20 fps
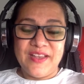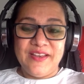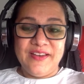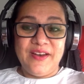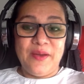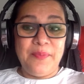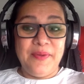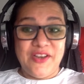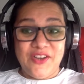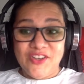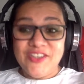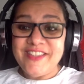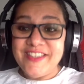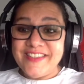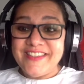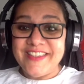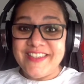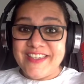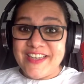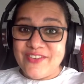Now, because it's
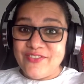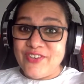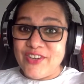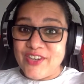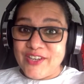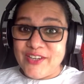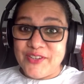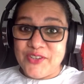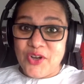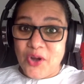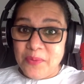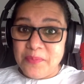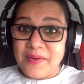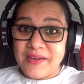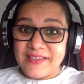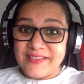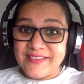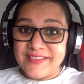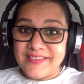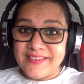in inverted
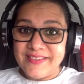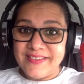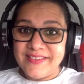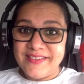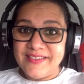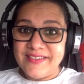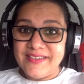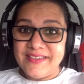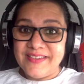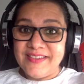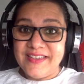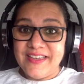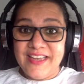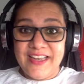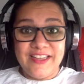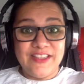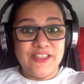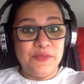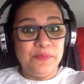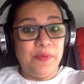commas,
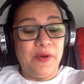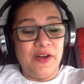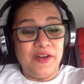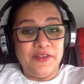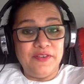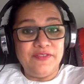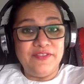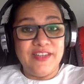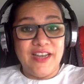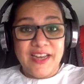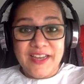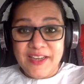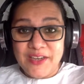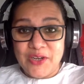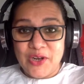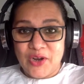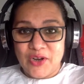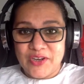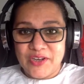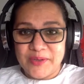it's part of
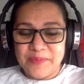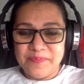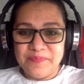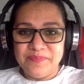dialogue.